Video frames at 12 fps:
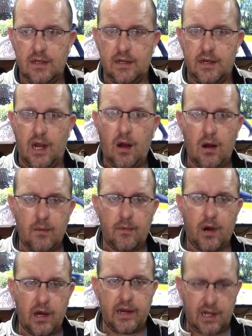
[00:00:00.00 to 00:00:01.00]
Now I'm
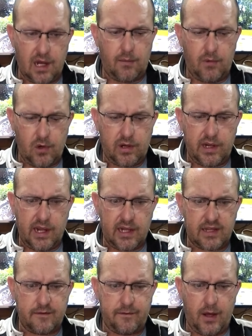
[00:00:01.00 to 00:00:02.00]
riding, I'm looking at
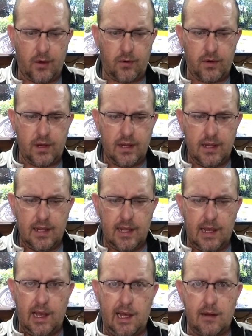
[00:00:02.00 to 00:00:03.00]
the phone
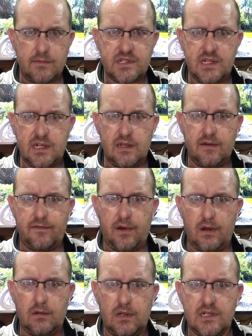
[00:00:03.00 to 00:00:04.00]
and I'm seeing the
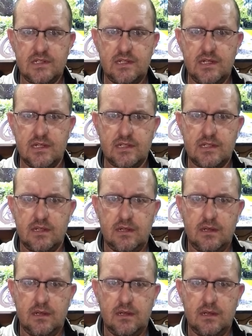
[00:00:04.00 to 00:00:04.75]
phone does this.